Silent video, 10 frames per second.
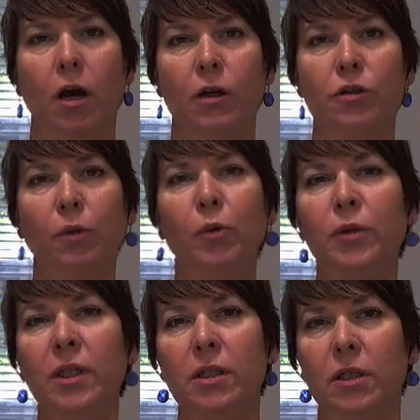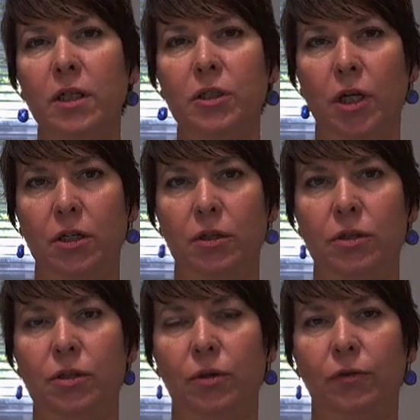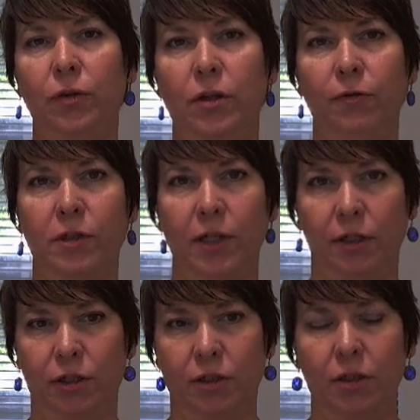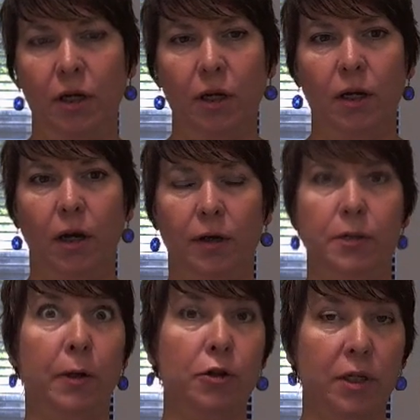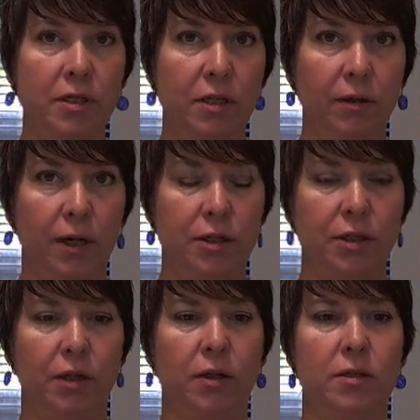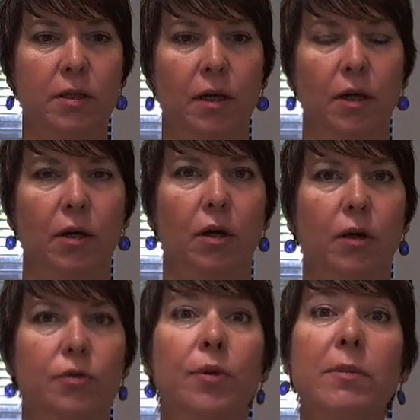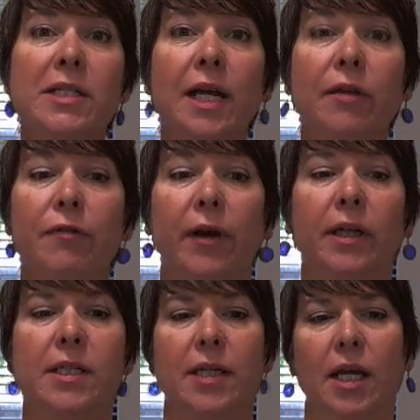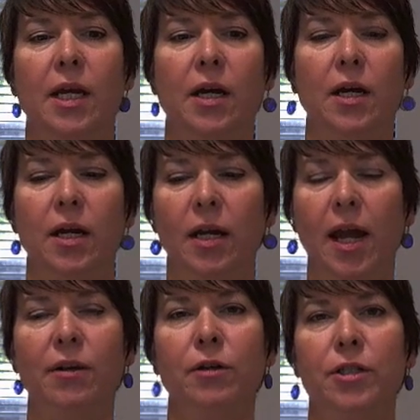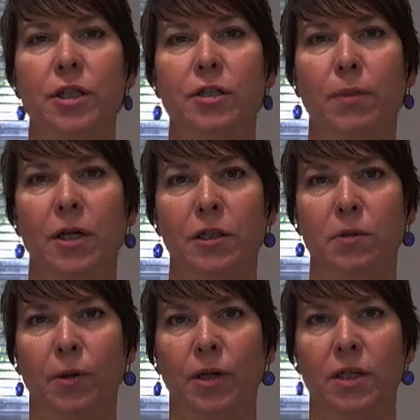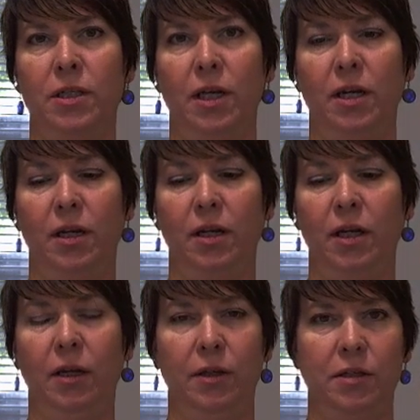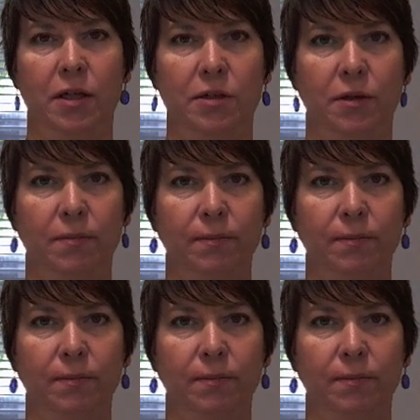So I broke the agenda into a few different sections. Special considerations, treatment side effects, and energies you might experience in the healing session.